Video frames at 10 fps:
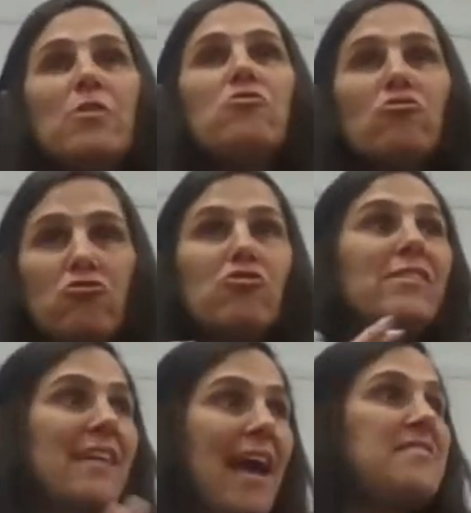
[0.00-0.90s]
The
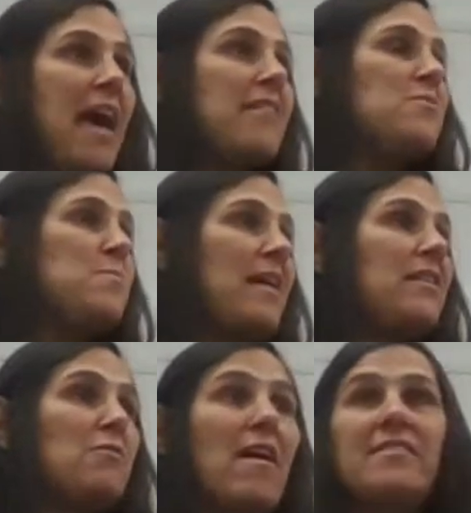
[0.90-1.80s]
spiritual journey, as
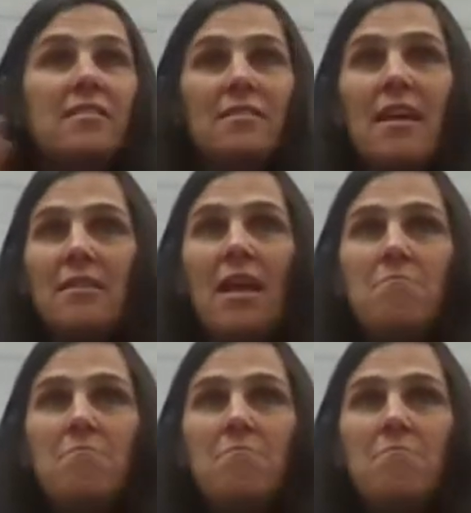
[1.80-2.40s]
Alice Bailey writes